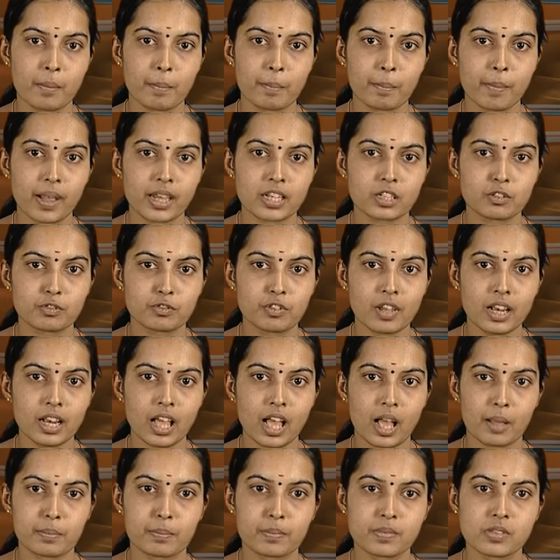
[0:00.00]
might fill
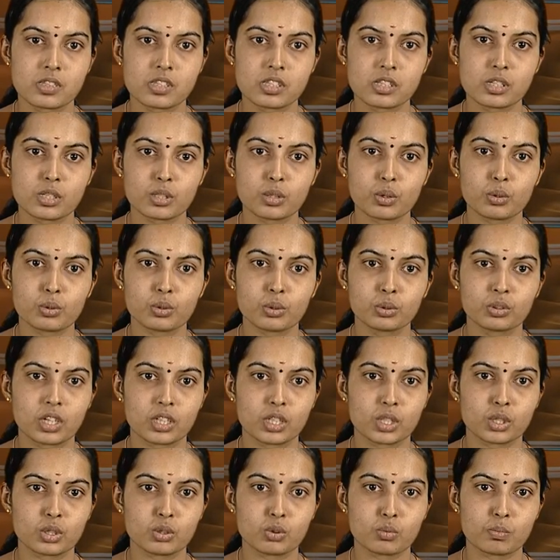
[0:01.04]
up 0 to
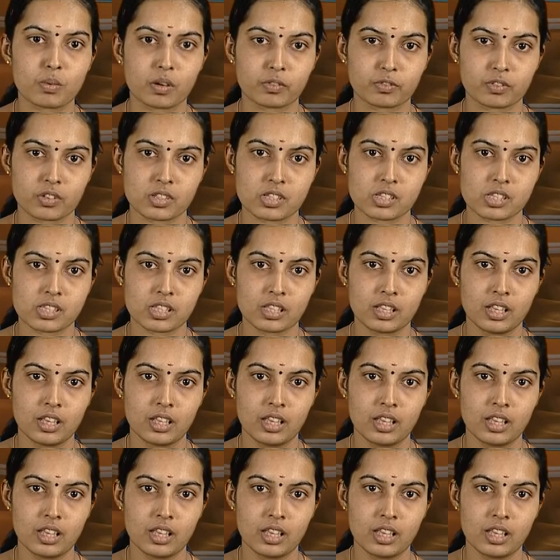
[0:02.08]
32 buffers.